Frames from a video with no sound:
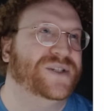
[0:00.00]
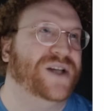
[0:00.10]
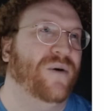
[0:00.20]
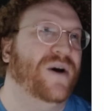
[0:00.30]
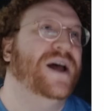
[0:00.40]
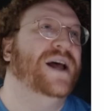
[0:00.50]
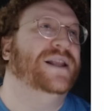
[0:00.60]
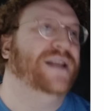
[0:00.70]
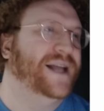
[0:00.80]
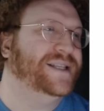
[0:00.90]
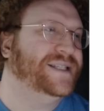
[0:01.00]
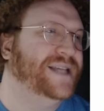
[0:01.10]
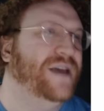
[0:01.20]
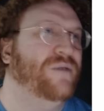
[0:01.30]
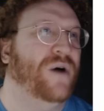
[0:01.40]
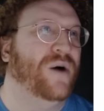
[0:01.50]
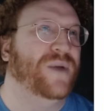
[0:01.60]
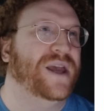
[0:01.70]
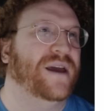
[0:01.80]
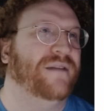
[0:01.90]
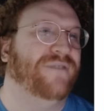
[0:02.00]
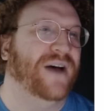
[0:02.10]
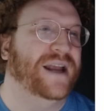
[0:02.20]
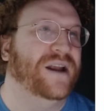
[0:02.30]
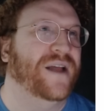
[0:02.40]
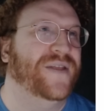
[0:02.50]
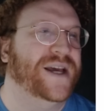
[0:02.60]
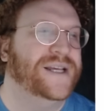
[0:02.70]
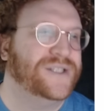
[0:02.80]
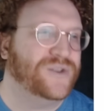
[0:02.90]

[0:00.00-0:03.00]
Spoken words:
So let's see what we can find on this.